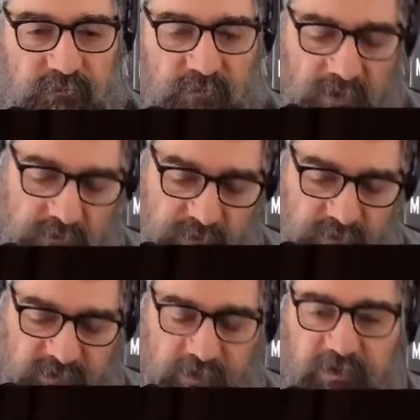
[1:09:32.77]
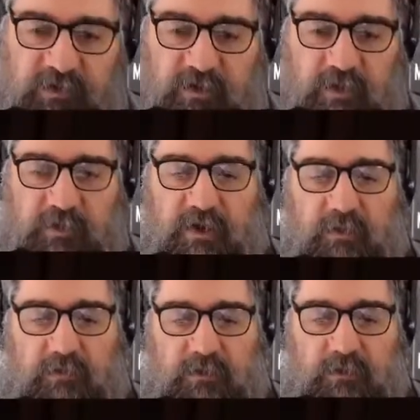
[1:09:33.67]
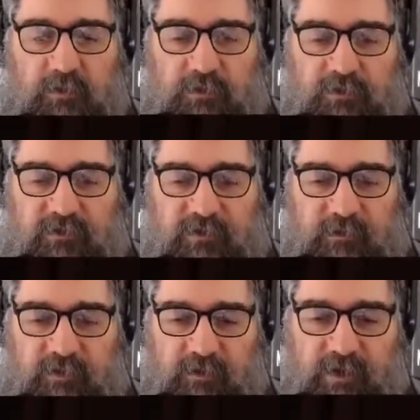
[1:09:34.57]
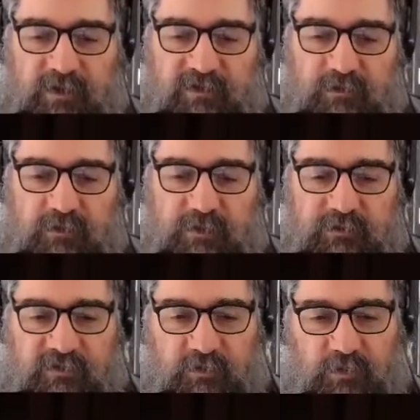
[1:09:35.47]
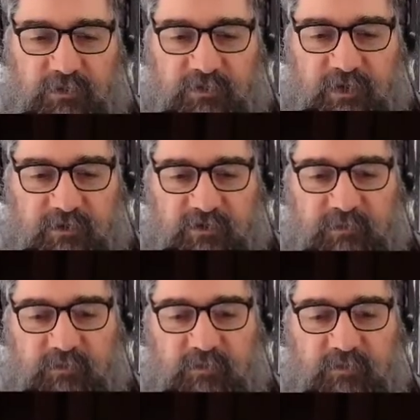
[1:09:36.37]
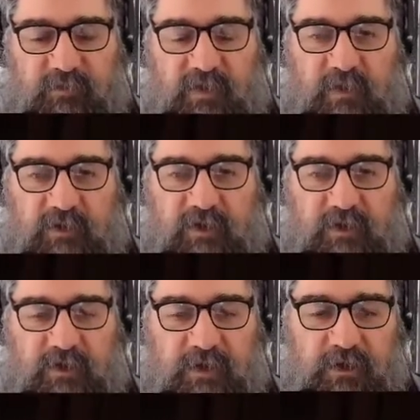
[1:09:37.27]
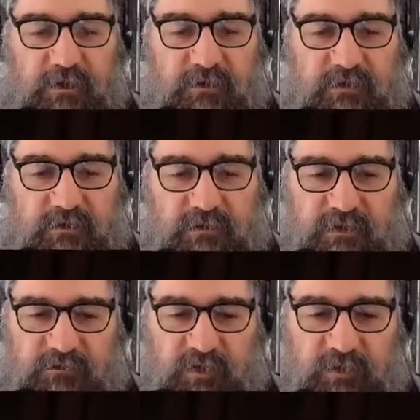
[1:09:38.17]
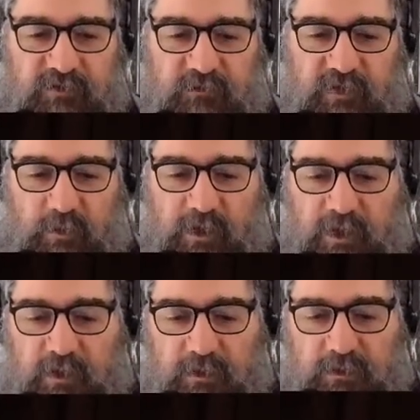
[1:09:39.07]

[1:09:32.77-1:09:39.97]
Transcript: I've got a station coming up and we're on a steep grade, so we'll give it some more to start us coming down again, even though it's a fair way out.